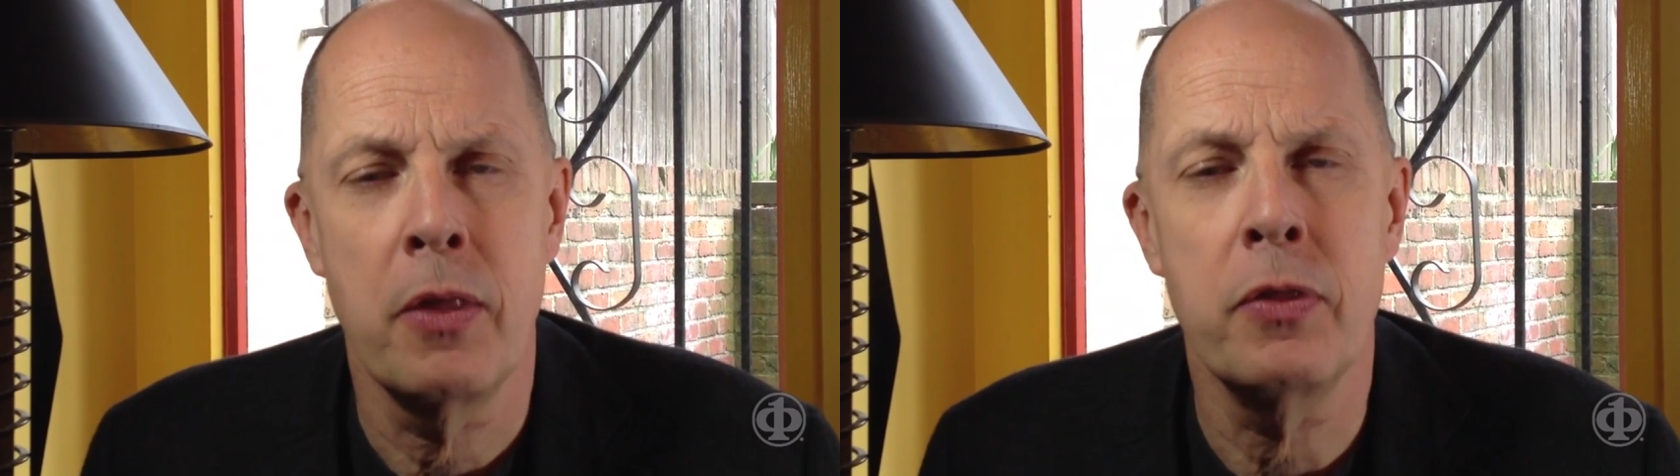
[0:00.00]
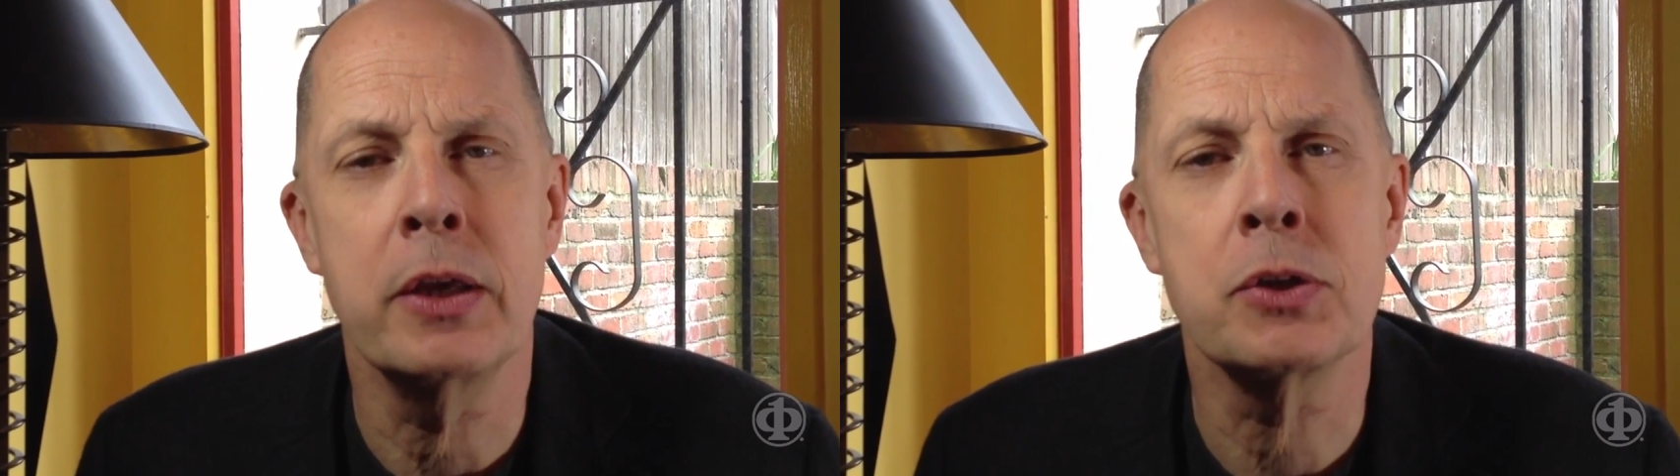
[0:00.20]

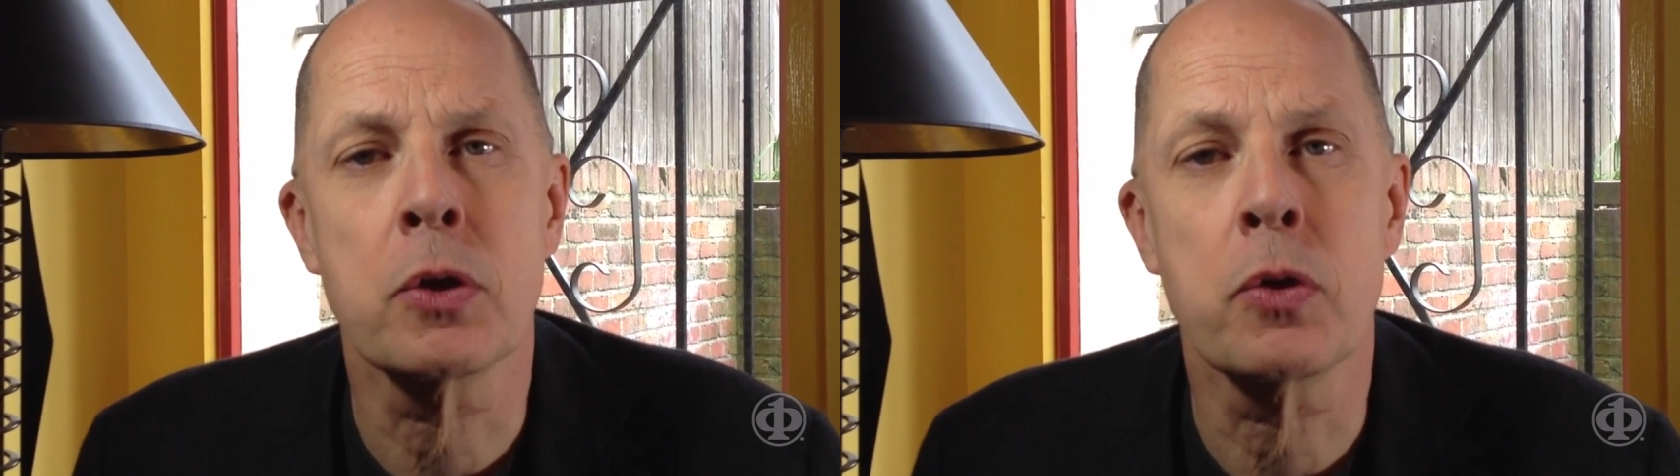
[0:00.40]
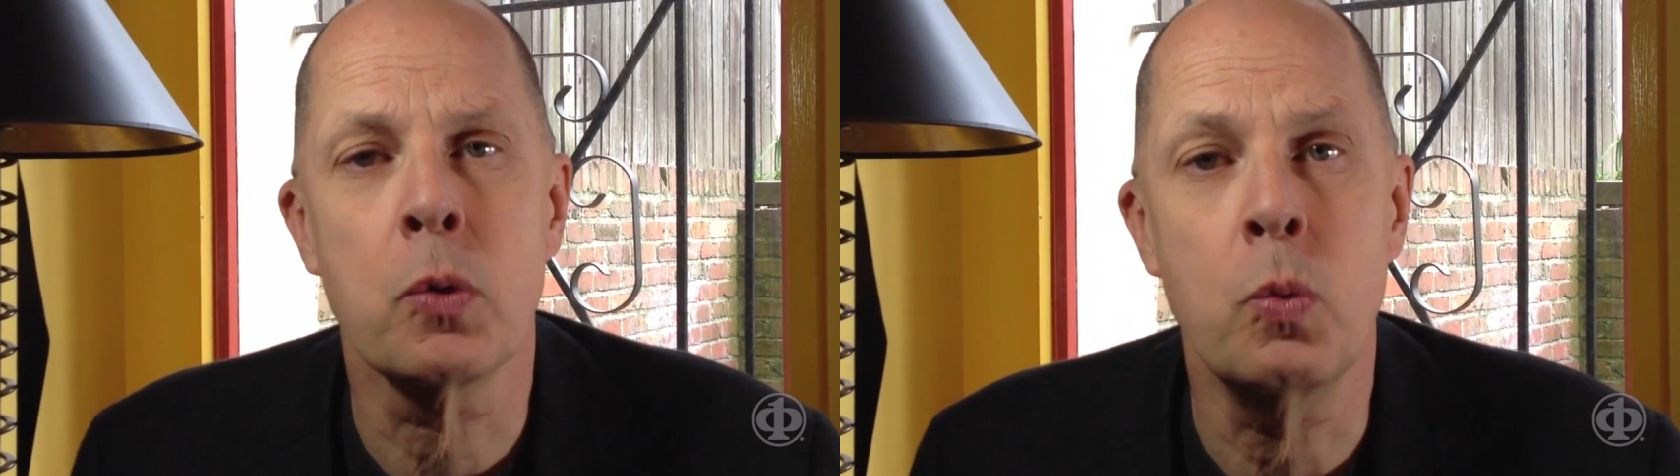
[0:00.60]
These are
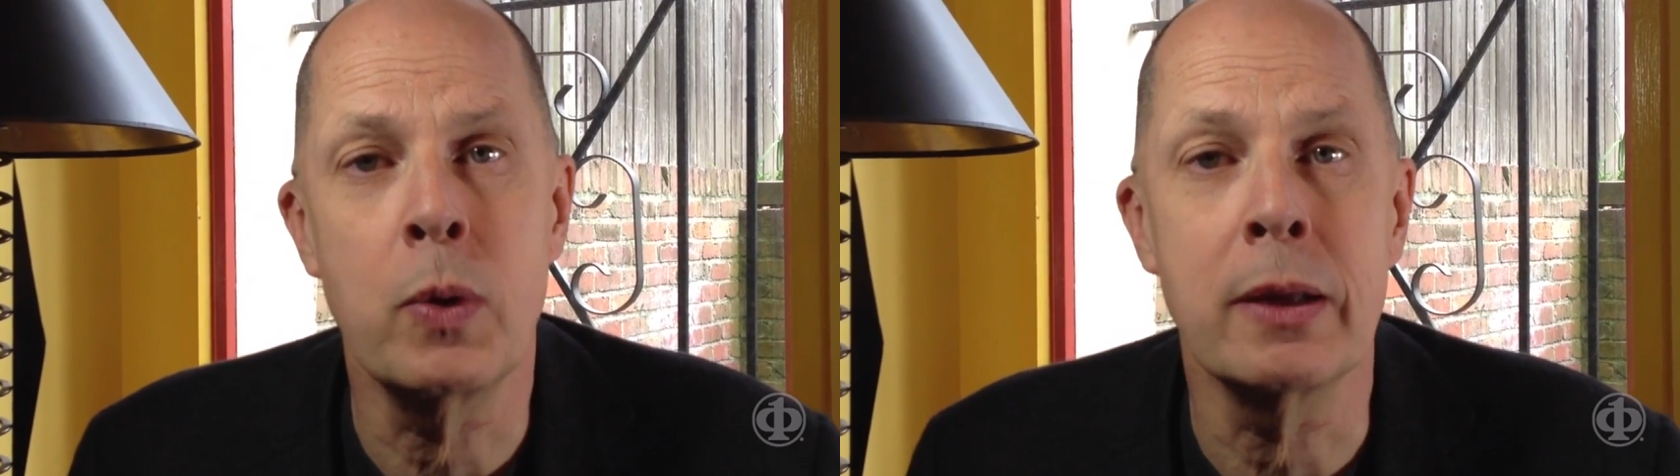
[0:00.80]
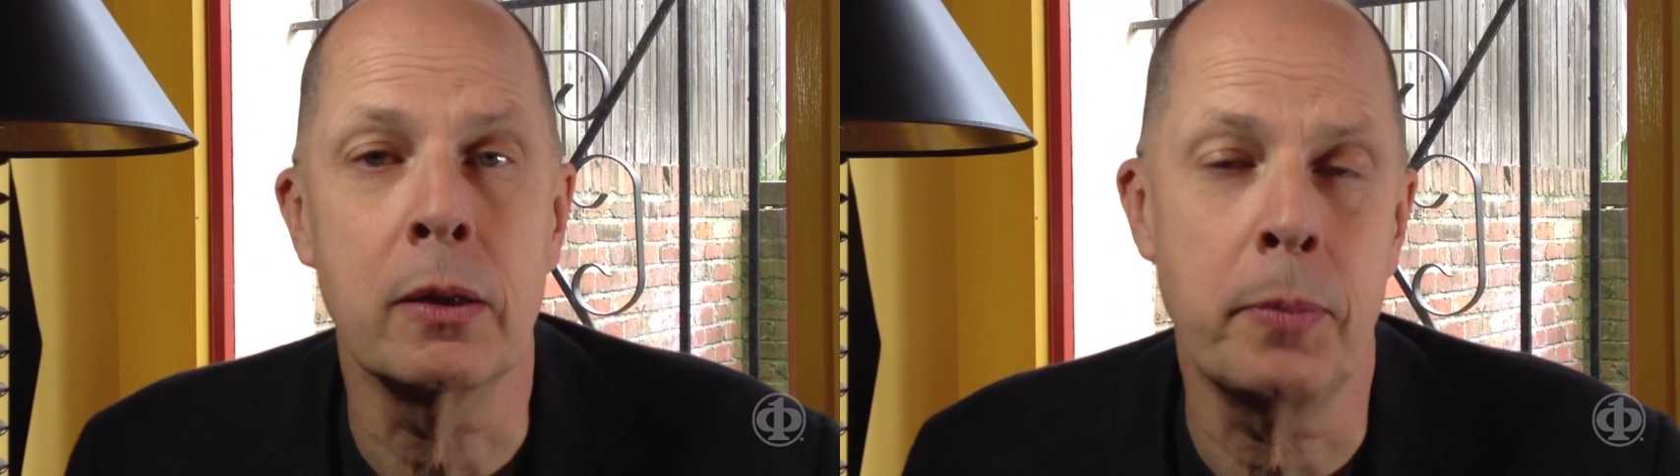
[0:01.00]
the
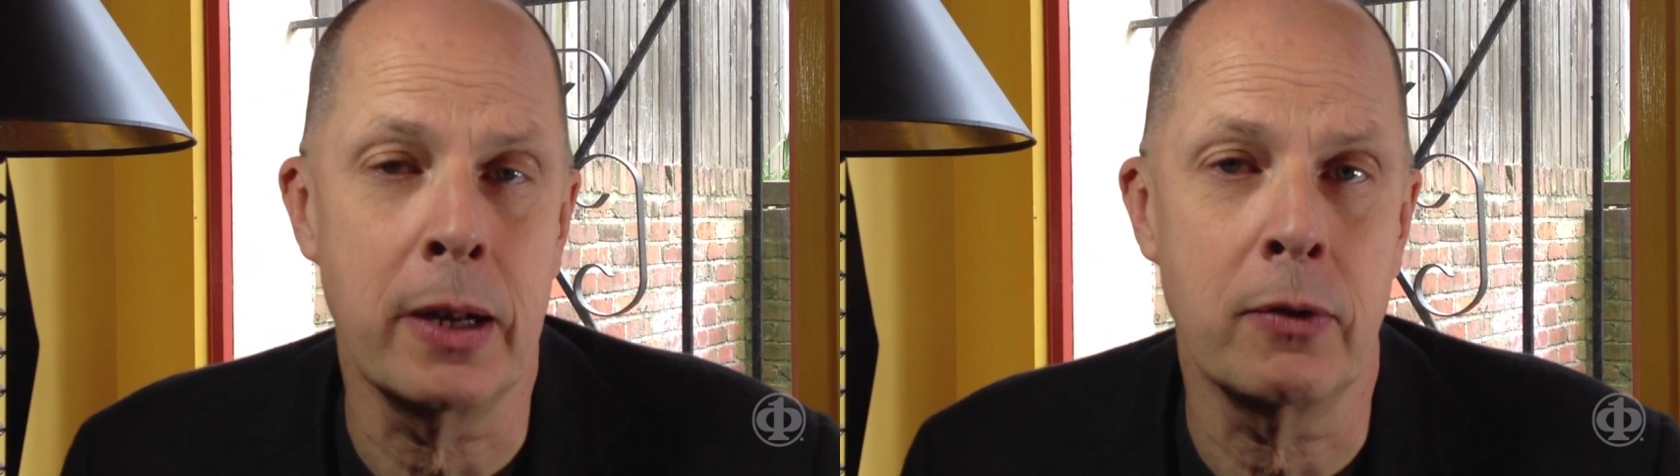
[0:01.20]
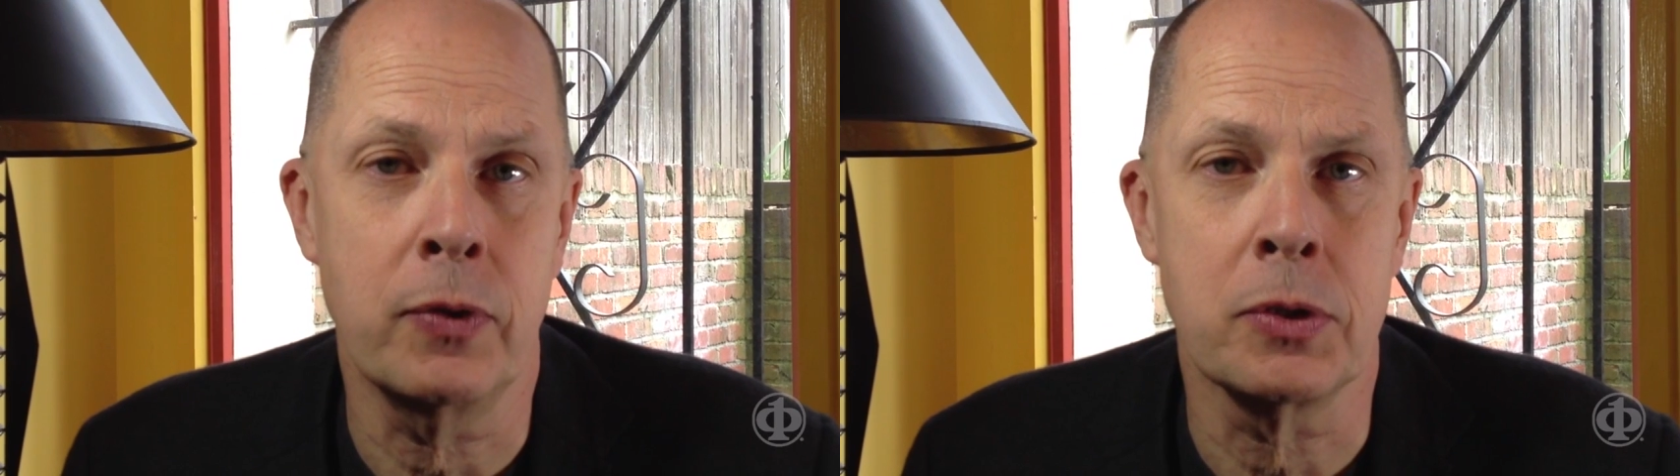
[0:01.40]
real
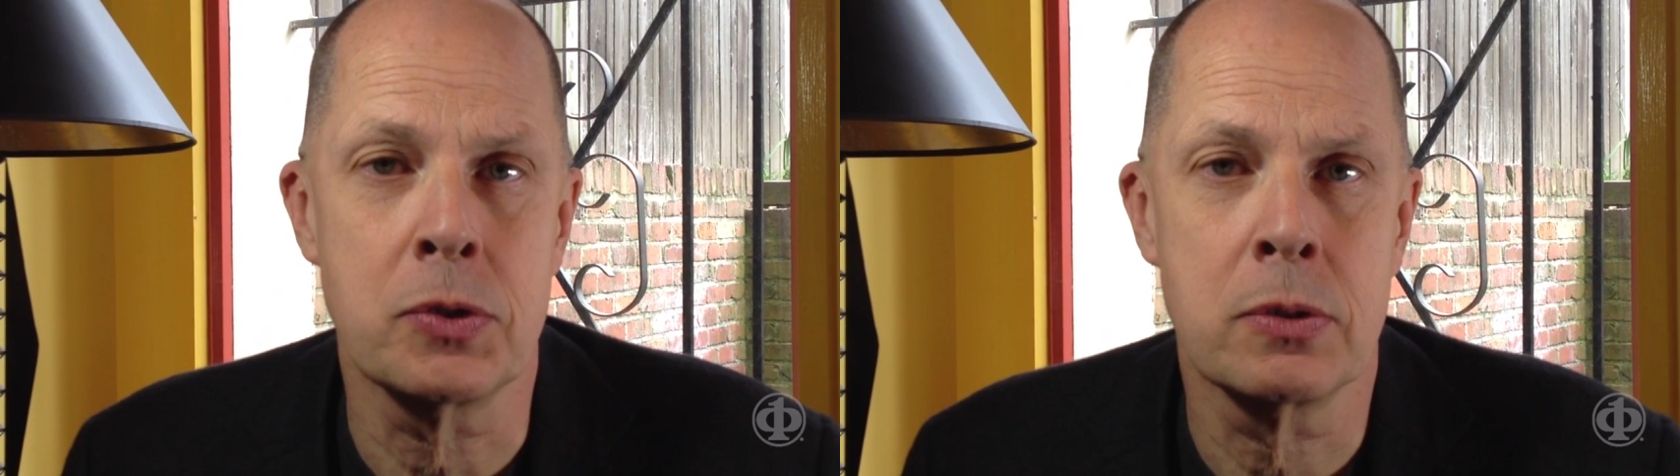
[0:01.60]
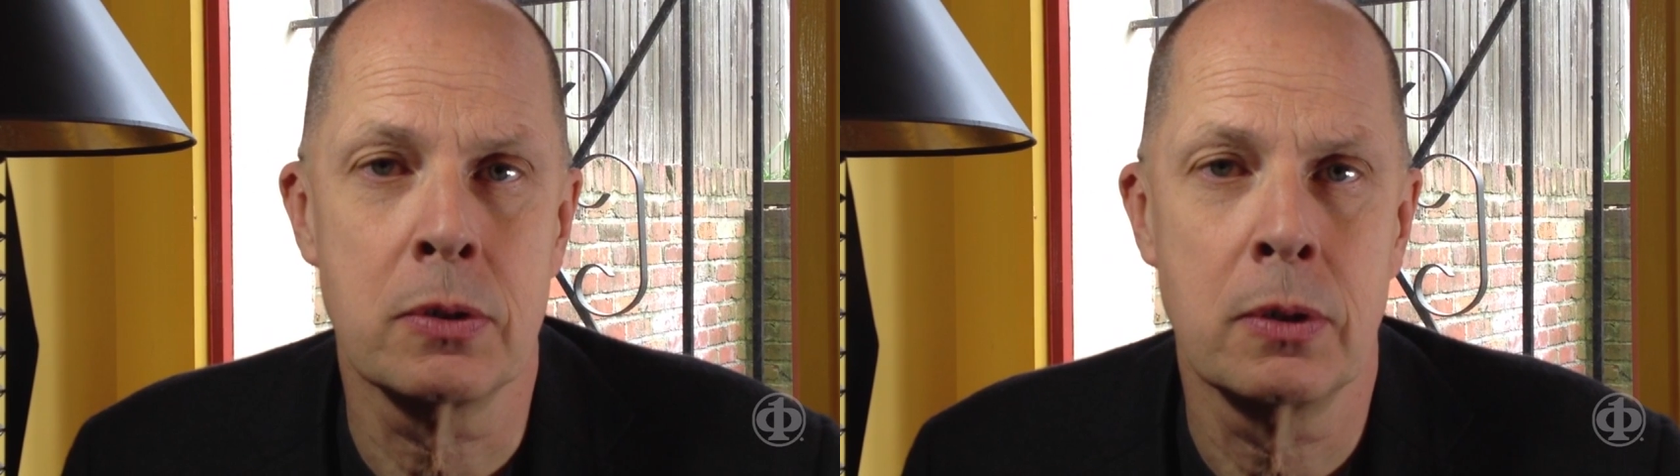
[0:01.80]
benefits.